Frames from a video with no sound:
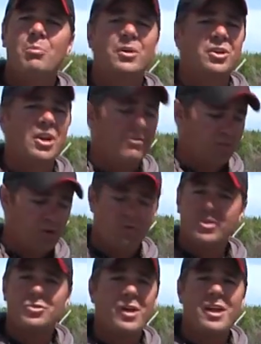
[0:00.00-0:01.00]
but covered
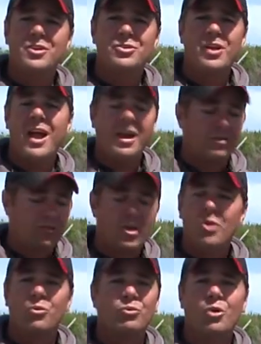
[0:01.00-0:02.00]
over train tracks,
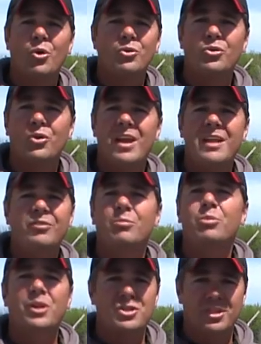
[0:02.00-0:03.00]
road grades,
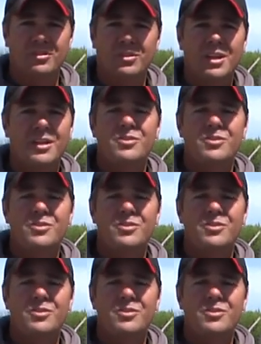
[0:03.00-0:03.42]
and bridges.